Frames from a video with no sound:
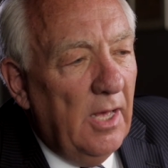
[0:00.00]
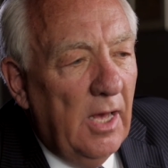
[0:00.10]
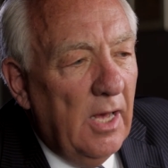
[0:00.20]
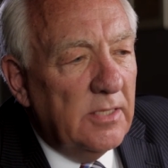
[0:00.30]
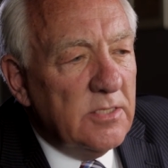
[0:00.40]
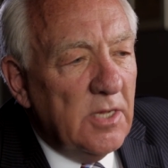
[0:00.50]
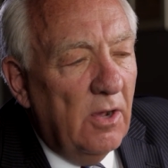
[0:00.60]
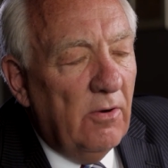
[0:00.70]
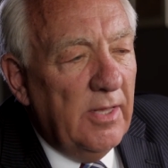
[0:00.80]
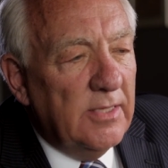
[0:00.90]
Uh,
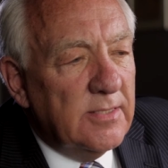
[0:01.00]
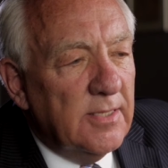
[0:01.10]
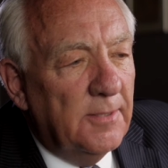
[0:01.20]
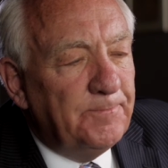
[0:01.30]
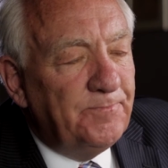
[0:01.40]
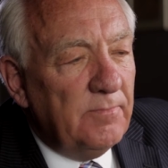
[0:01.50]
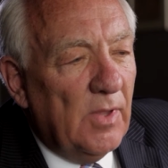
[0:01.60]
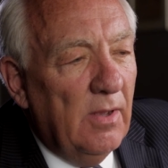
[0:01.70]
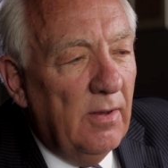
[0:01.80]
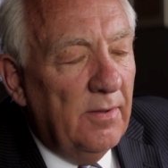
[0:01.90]
so it, um,
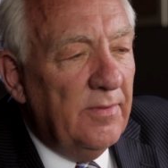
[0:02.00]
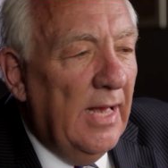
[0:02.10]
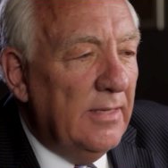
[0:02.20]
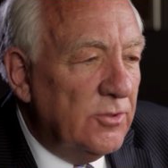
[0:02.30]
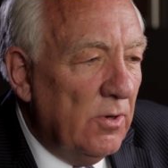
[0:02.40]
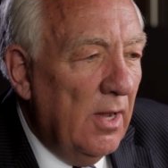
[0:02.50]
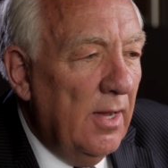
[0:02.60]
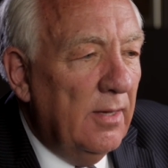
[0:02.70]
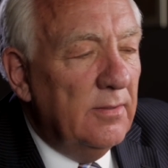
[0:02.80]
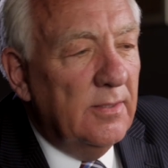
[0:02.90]
uh, that
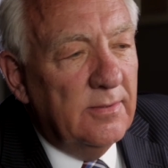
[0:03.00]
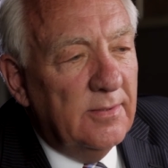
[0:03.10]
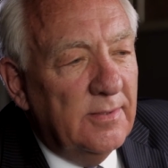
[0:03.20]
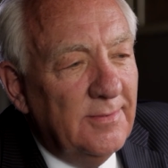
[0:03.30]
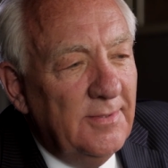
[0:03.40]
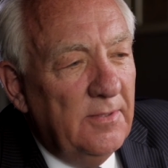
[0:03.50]
trial and, uh,